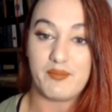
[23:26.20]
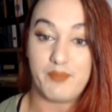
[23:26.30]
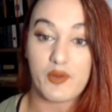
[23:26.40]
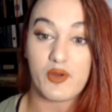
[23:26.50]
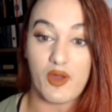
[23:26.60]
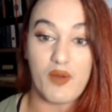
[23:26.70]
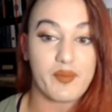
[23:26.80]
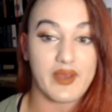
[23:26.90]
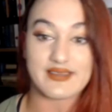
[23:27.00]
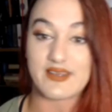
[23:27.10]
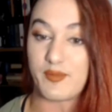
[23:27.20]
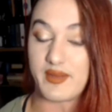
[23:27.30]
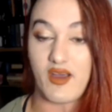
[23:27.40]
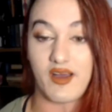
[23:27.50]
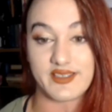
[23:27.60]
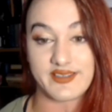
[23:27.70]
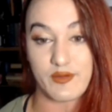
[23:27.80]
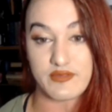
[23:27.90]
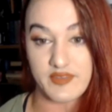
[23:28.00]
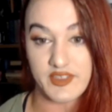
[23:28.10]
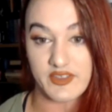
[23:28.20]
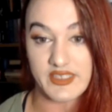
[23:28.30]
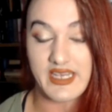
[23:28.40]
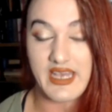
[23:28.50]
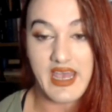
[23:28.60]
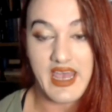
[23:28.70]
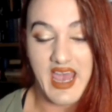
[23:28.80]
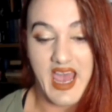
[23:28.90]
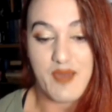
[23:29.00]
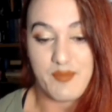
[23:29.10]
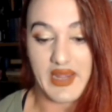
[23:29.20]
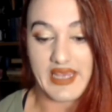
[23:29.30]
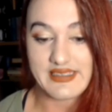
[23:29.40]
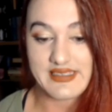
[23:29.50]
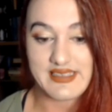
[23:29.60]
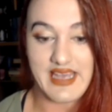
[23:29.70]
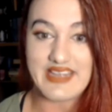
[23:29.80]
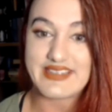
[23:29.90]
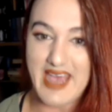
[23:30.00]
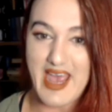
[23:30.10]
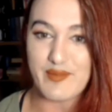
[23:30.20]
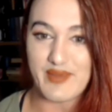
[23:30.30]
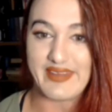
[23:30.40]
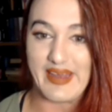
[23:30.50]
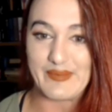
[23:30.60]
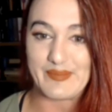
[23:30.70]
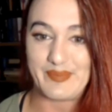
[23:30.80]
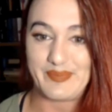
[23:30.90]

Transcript: buckle up, but it's going to be the hardest thing I've ever done. But it's time, I think.